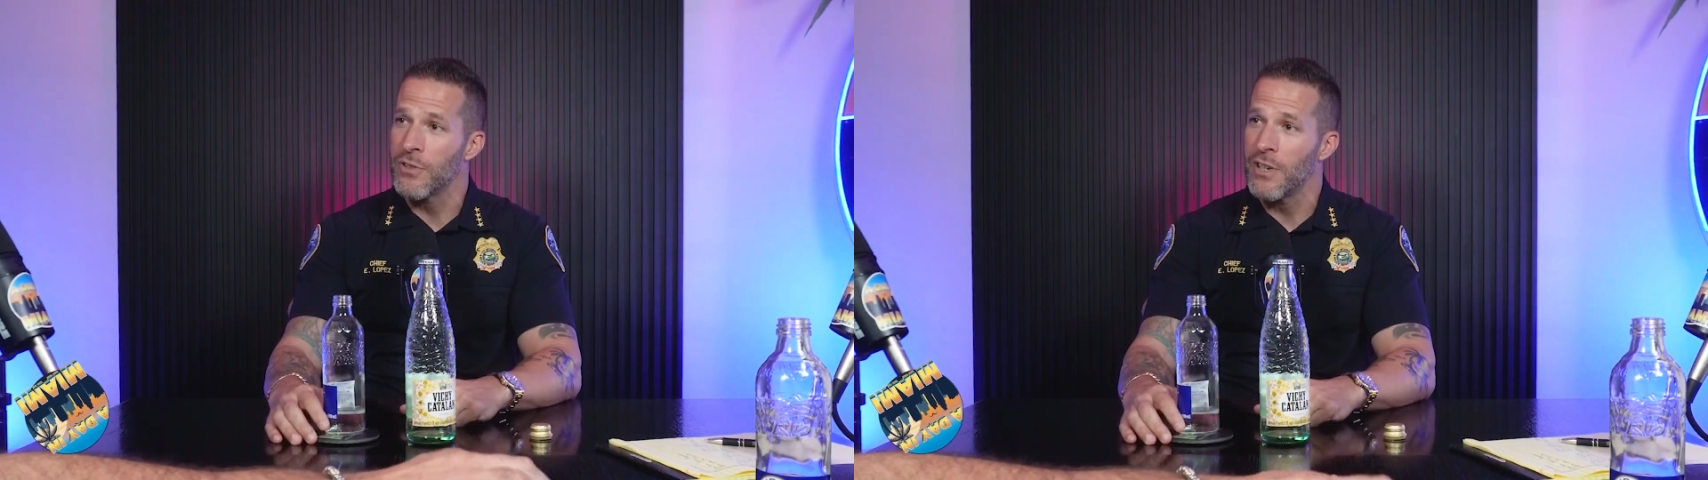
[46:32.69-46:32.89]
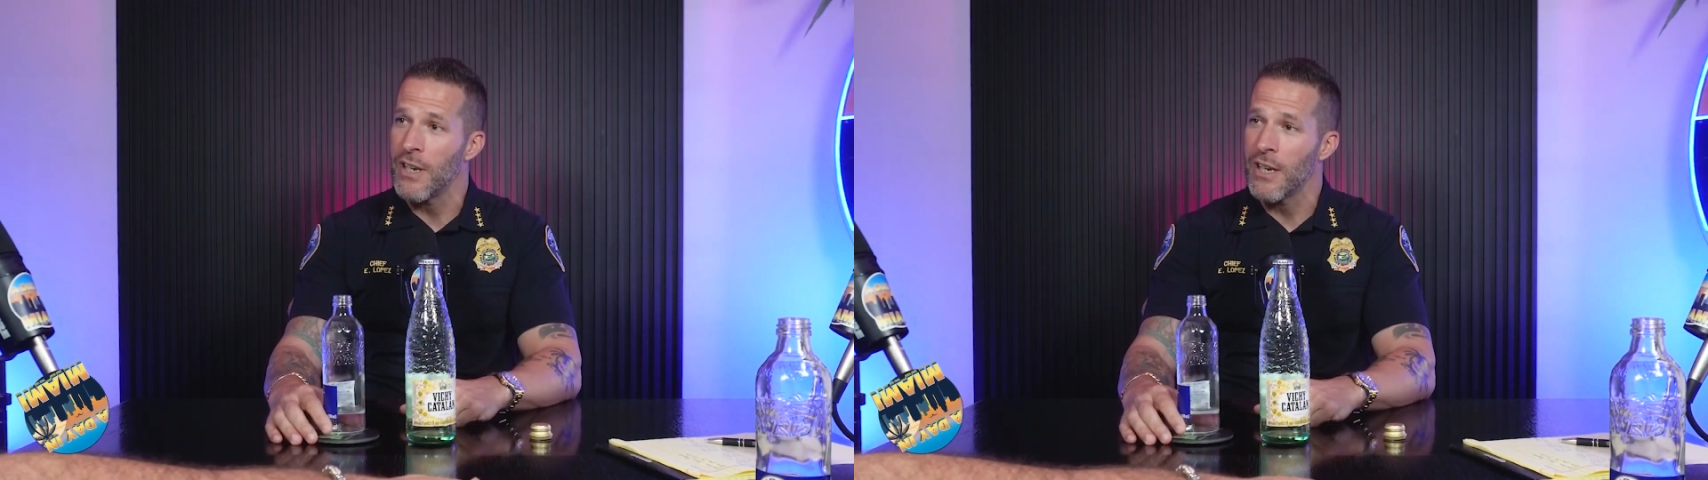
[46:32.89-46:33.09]

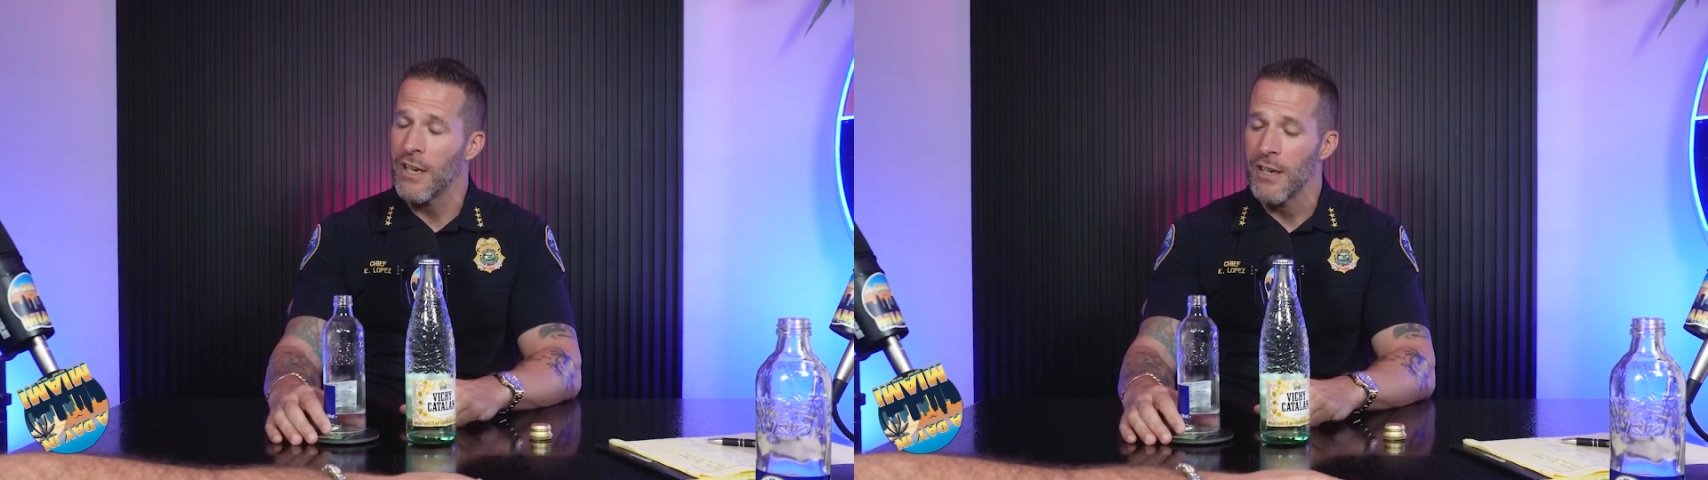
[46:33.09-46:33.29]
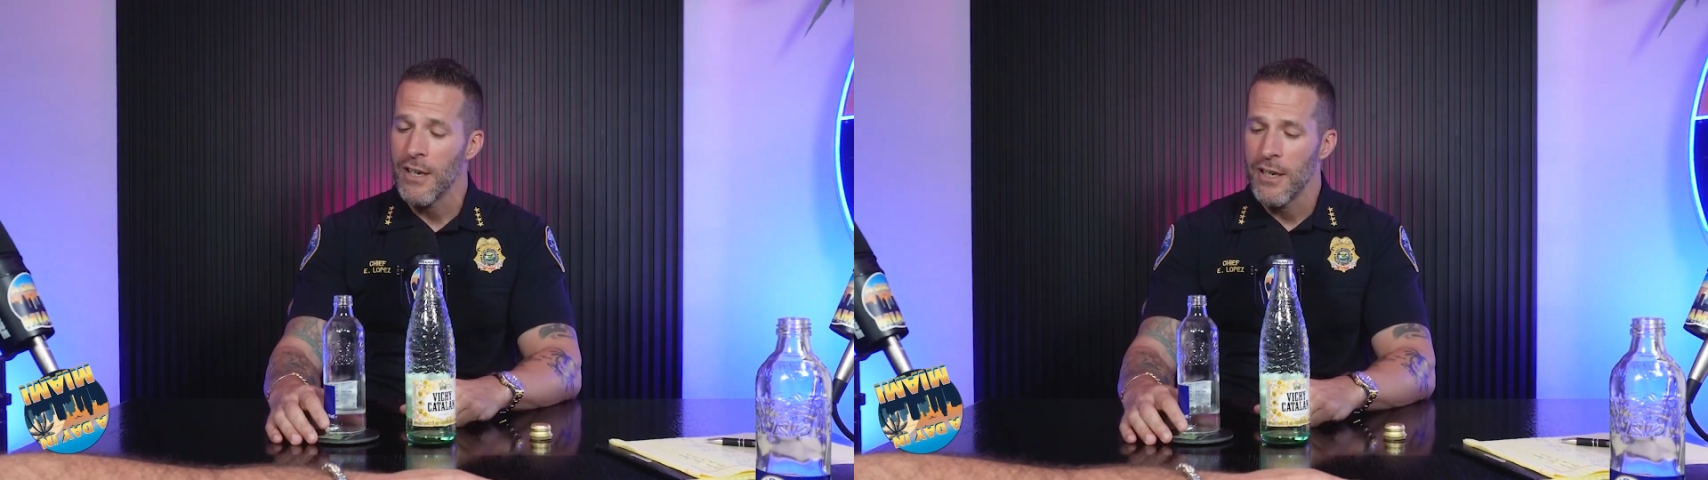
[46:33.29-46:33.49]

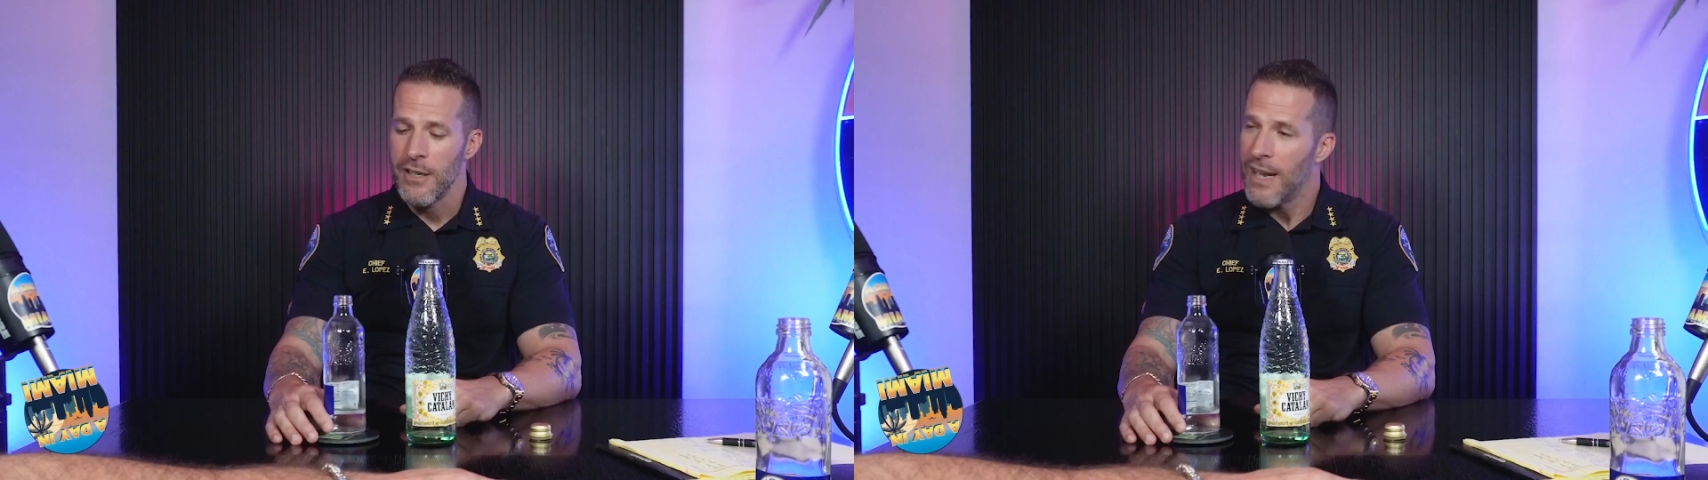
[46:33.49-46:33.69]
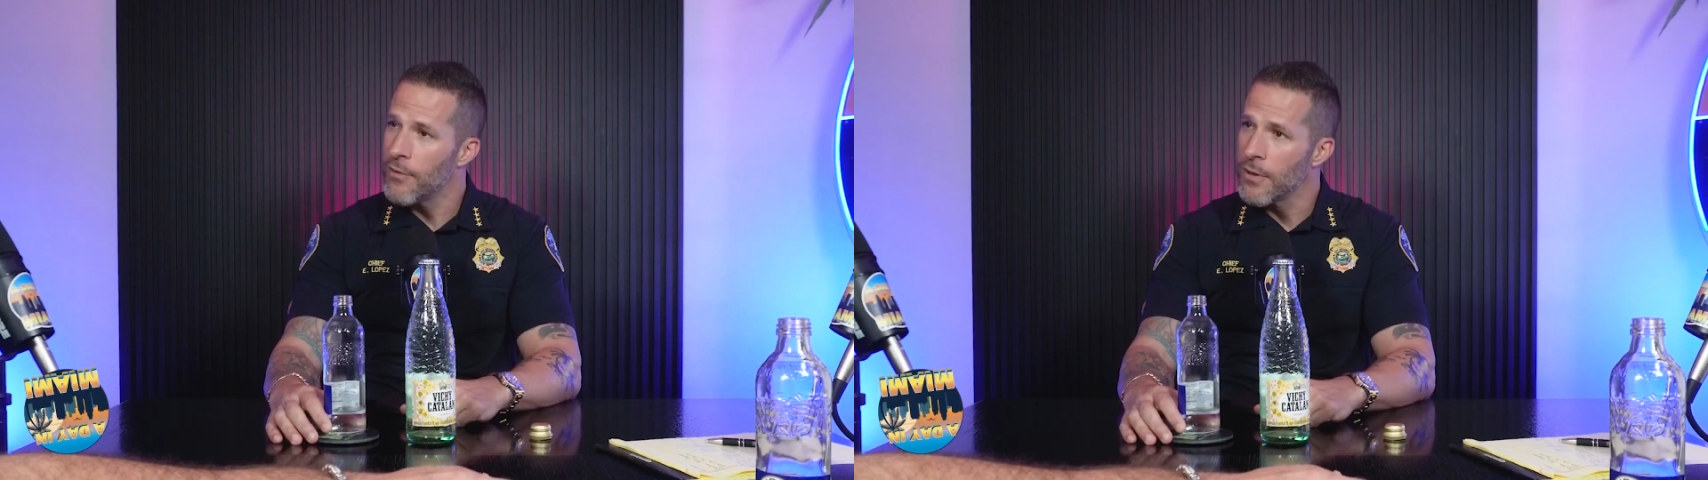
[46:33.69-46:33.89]
say
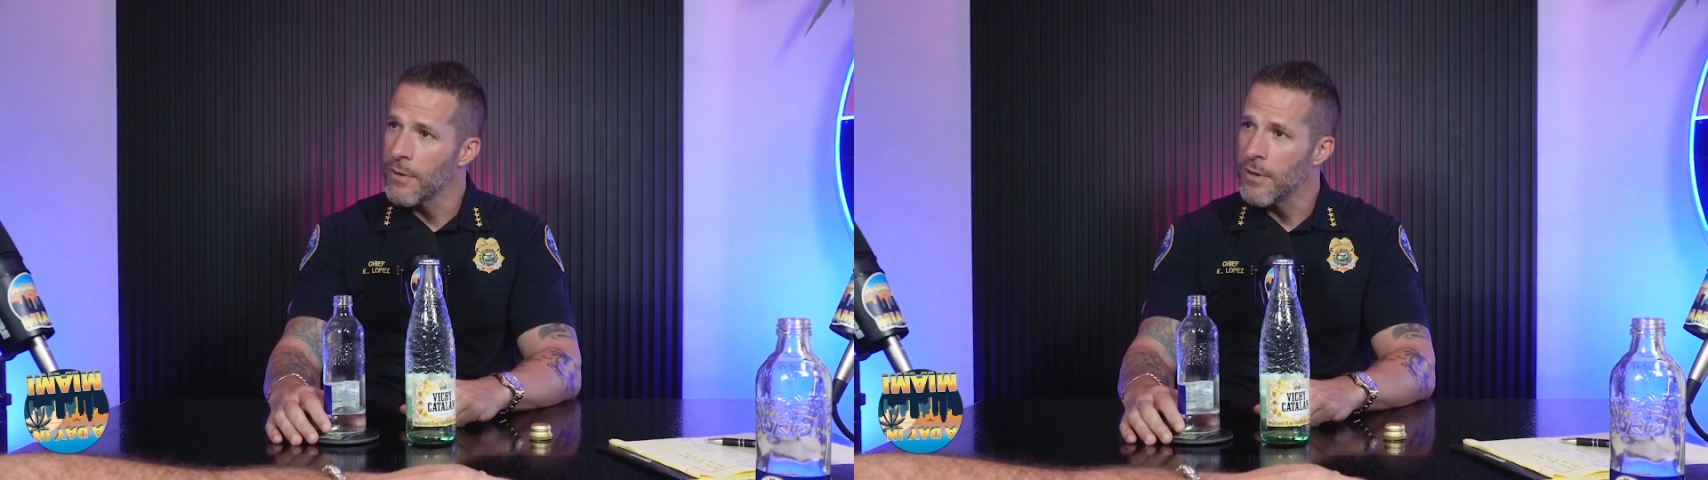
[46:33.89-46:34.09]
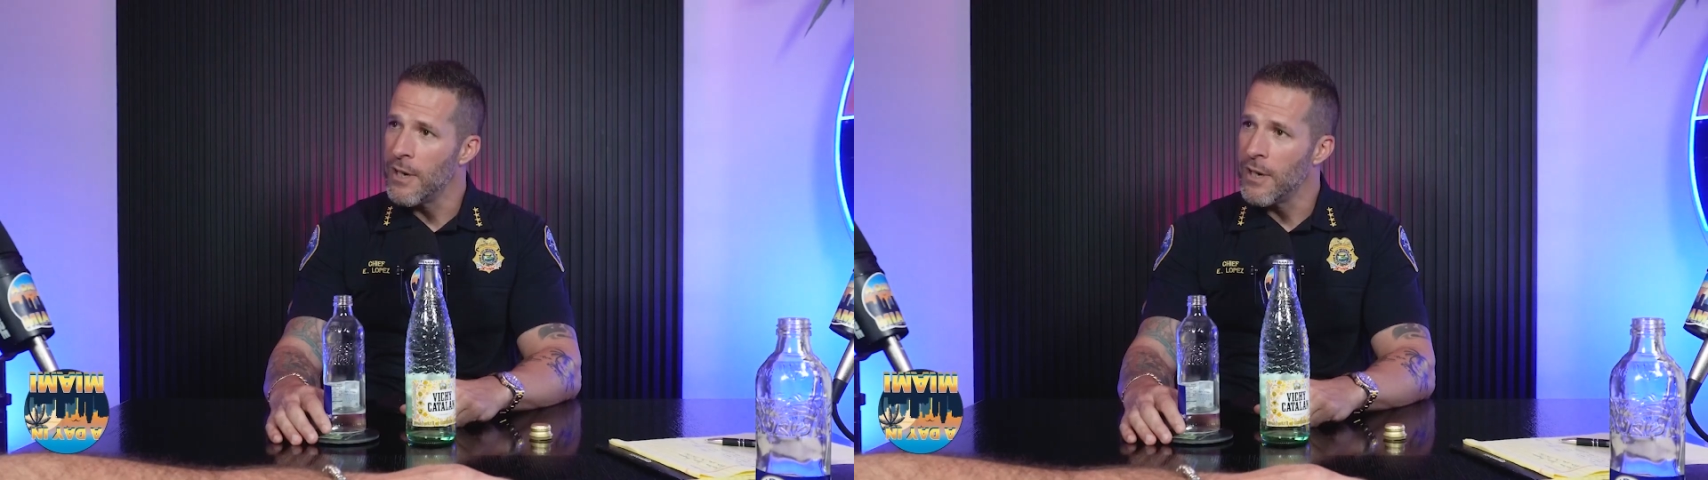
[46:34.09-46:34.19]
never.